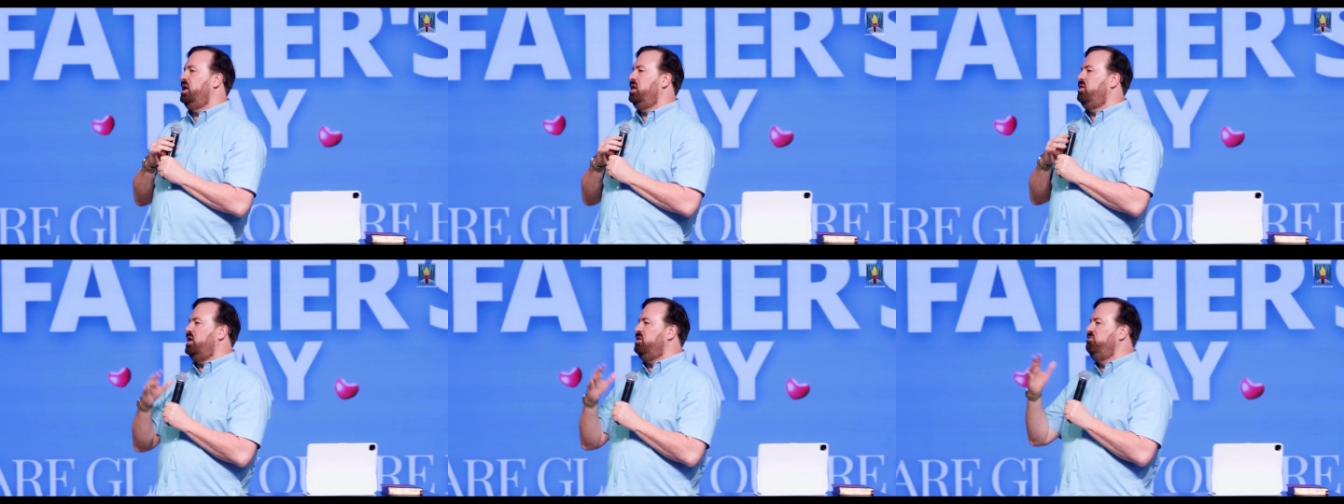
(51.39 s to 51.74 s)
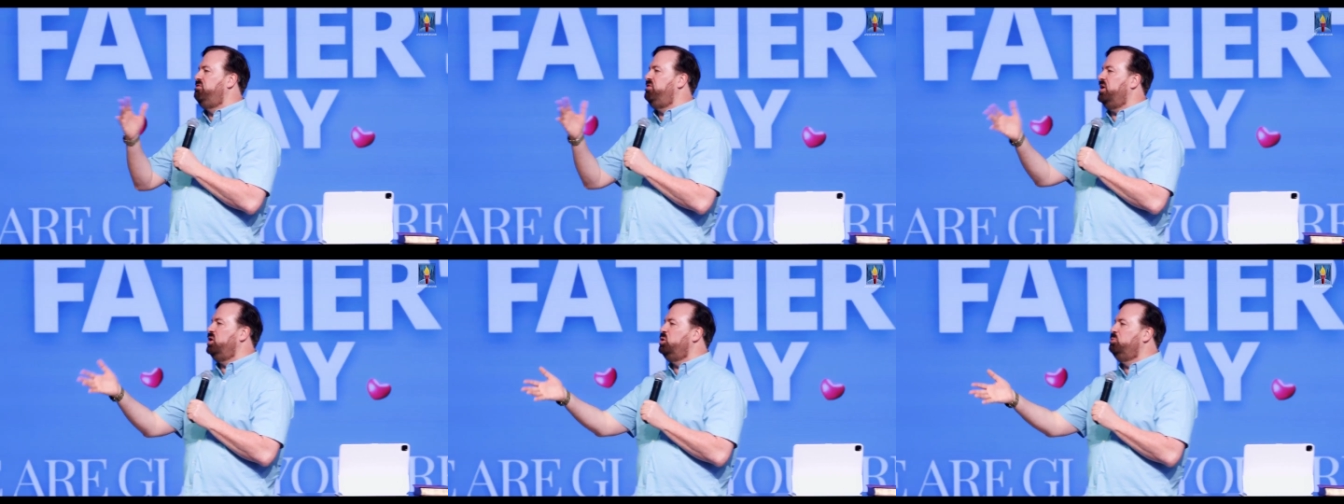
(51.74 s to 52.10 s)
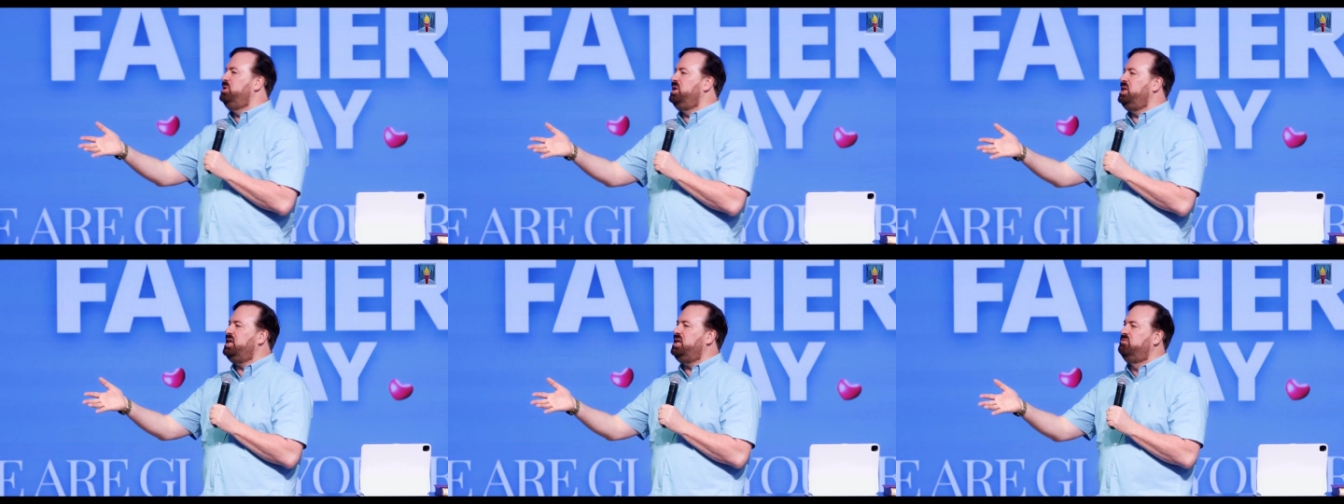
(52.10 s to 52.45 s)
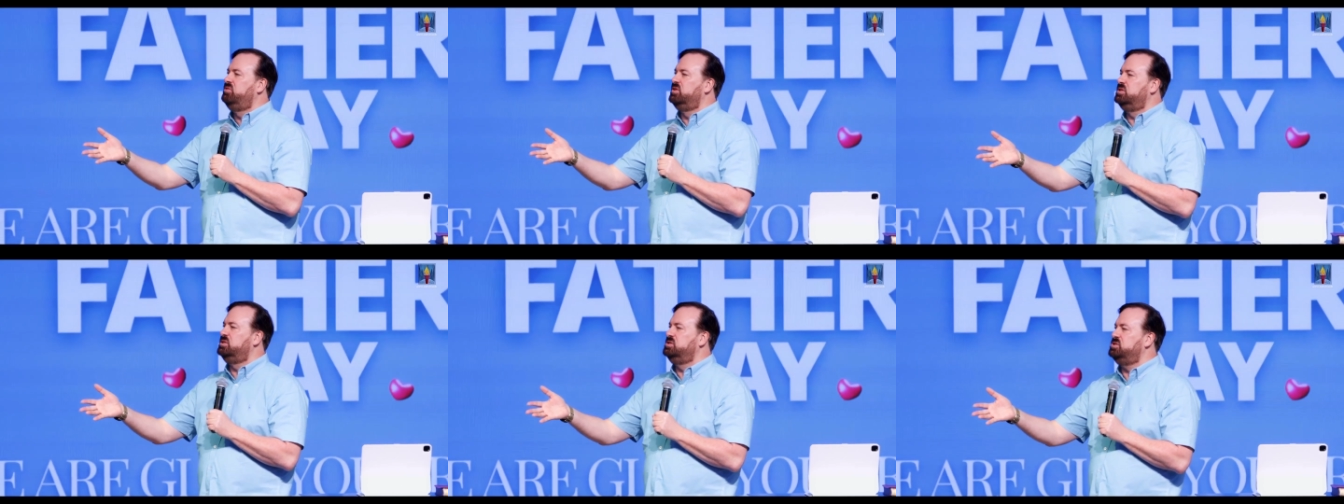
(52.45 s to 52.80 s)
than fellow
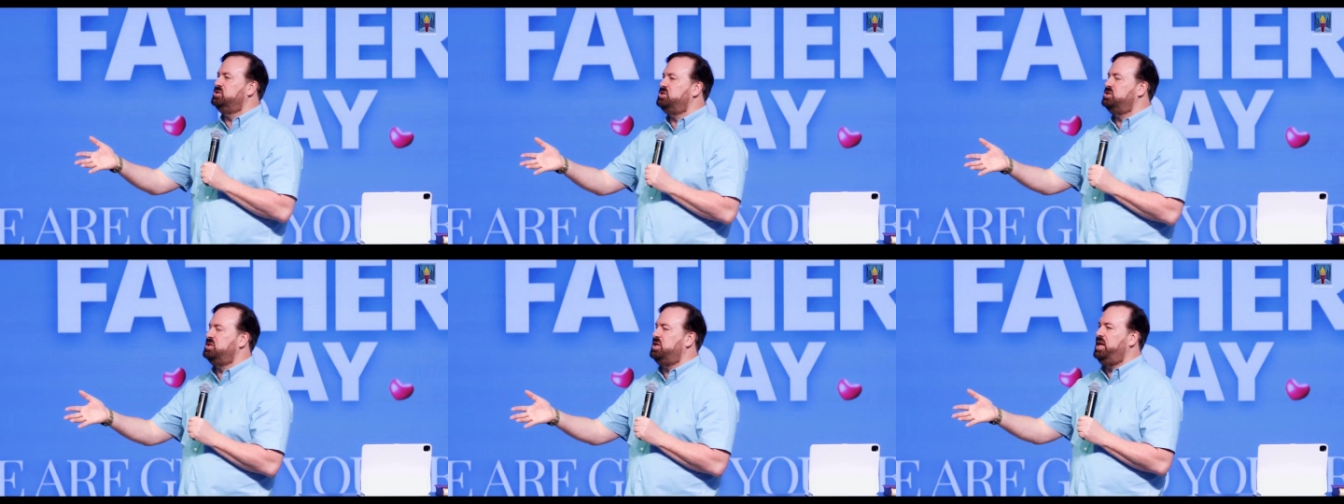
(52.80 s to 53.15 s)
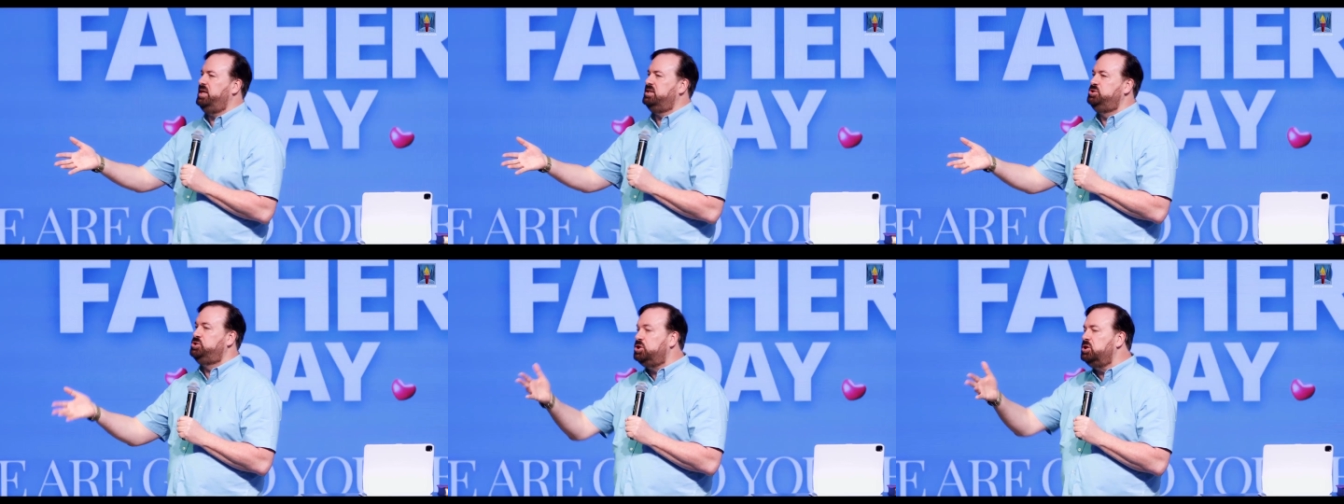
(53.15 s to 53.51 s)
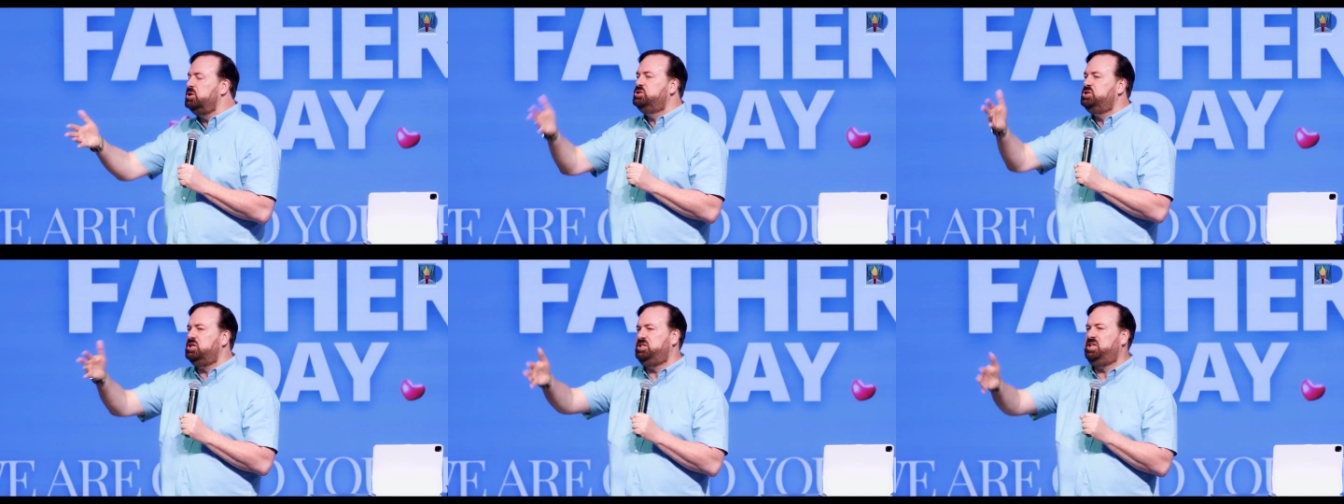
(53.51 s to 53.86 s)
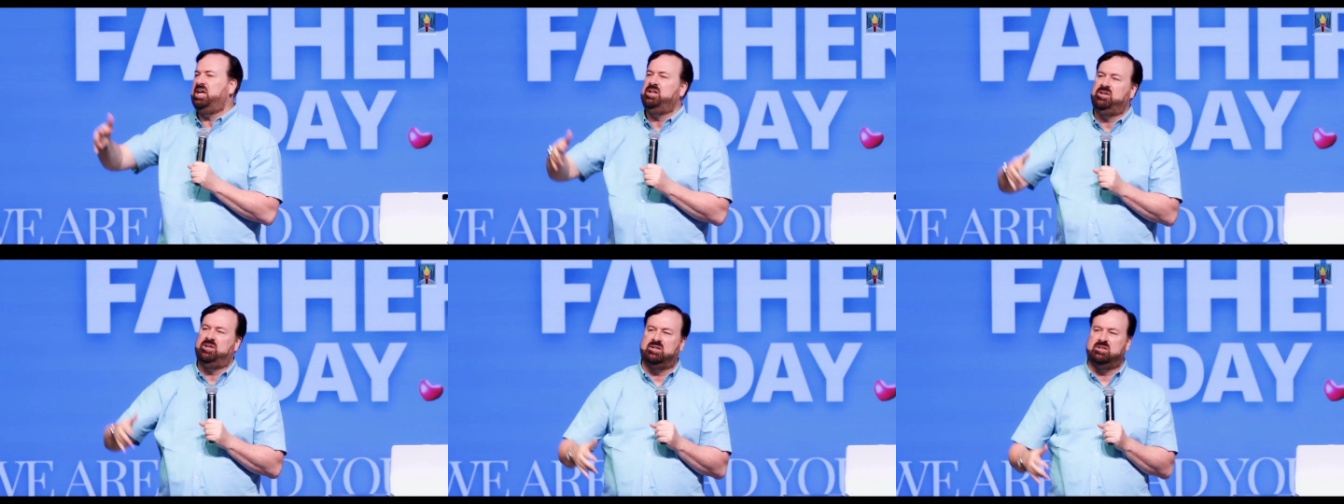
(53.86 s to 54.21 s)
believers and church
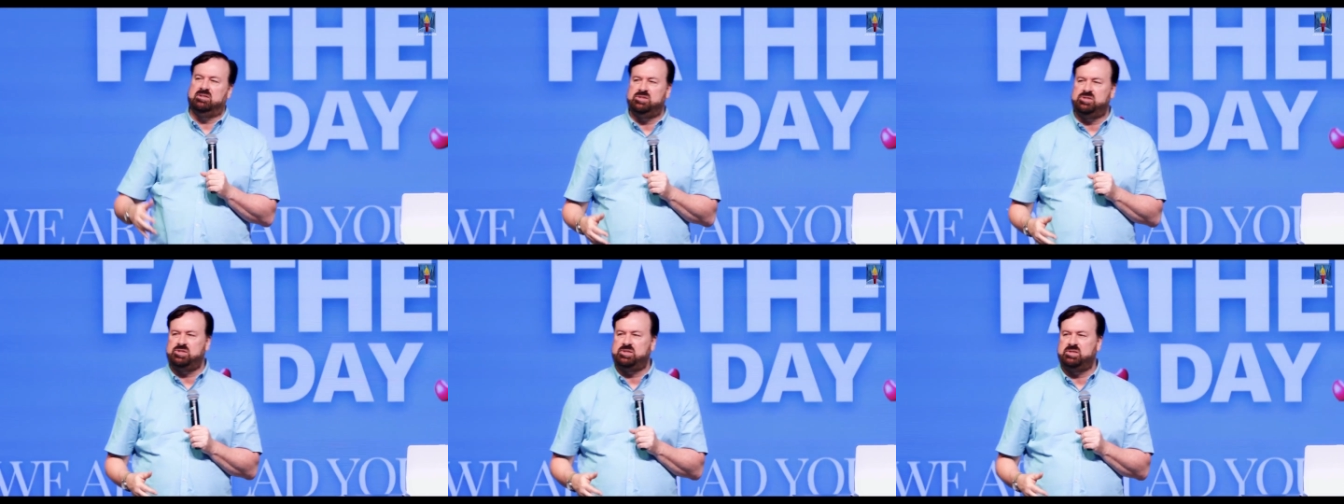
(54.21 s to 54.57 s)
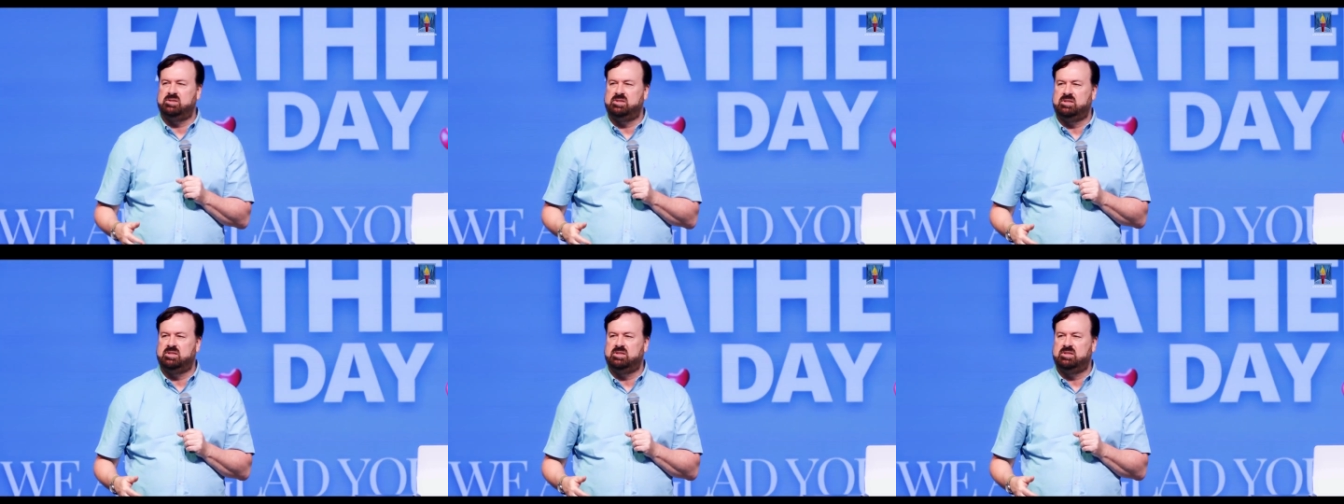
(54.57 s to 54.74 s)
attenders.